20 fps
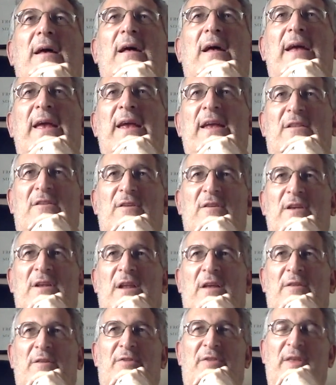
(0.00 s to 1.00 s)
he you
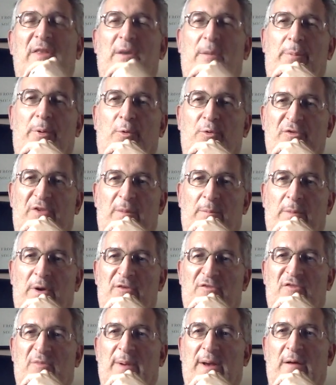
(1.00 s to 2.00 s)
know the thing that appalls him
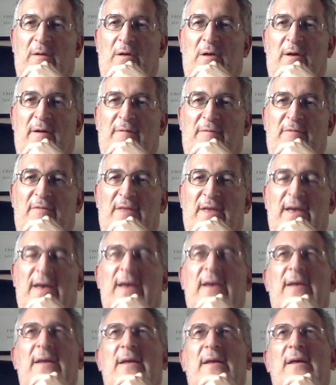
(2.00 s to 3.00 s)
most about life
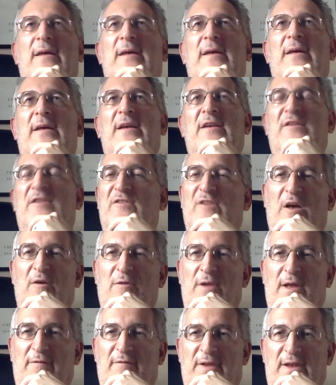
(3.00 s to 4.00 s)
there is there's no
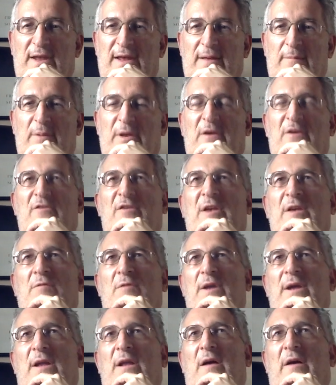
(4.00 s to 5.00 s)
love in it because he
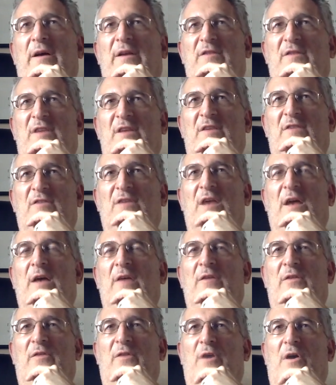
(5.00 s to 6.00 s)
realizes
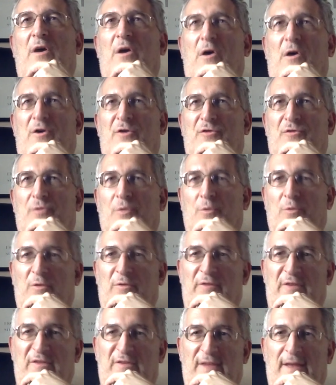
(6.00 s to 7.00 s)
the harsh rule
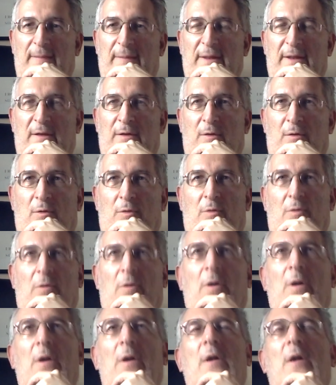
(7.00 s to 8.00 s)
of Islamic law
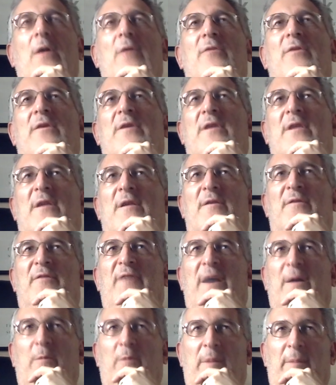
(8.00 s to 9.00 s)
that you know
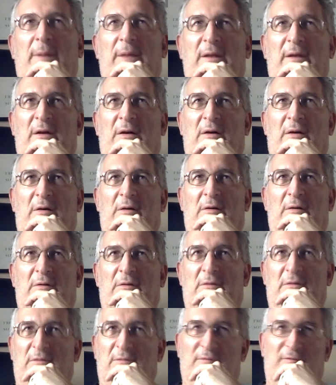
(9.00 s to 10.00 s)
fat women
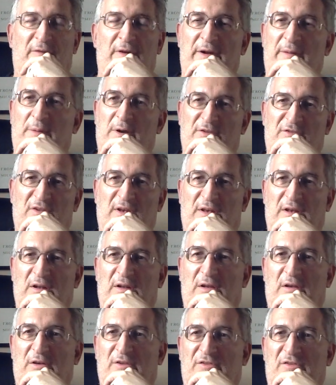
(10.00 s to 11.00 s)
are very much second
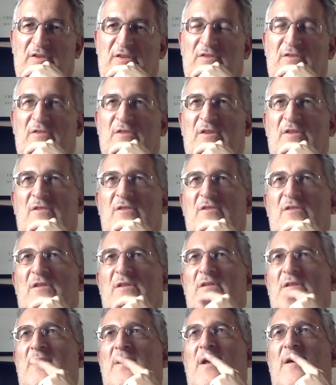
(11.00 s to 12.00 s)
class citizens
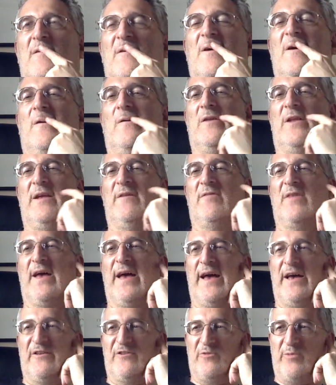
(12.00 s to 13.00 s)
and you know can't leave the
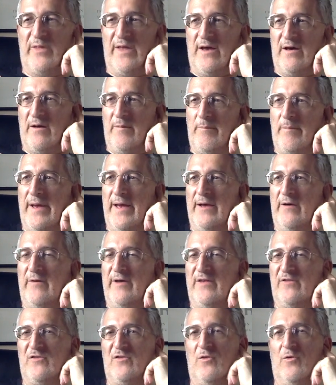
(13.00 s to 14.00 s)
house without a male
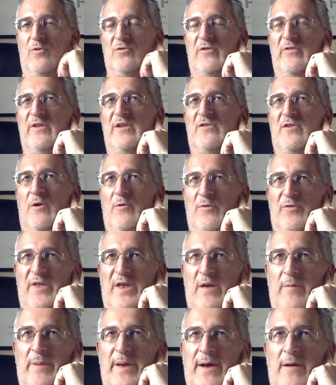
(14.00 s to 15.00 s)
escort and this whole
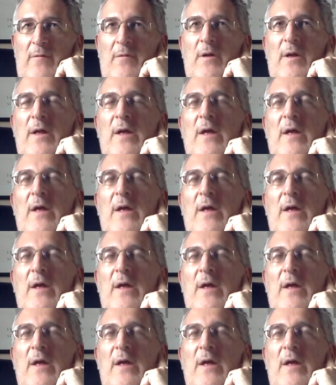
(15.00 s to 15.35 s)
thing about